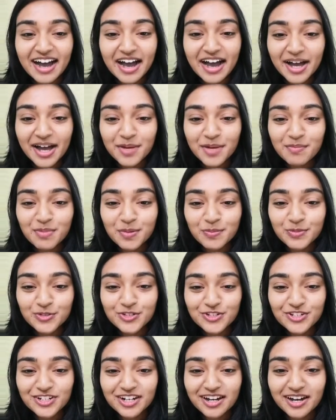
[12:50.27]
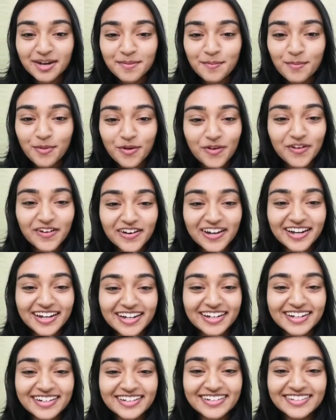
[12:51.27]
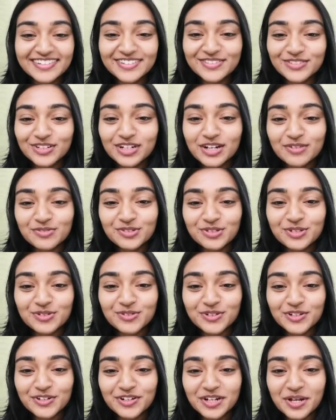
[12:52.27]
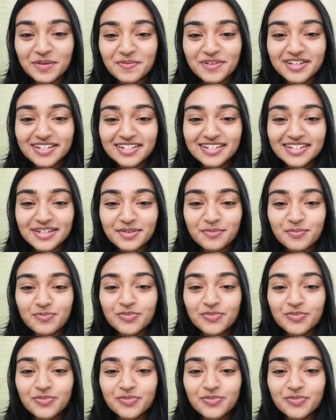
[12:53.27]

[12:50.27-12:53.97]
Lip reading: Hi Babushka boy, would love to know what your name is.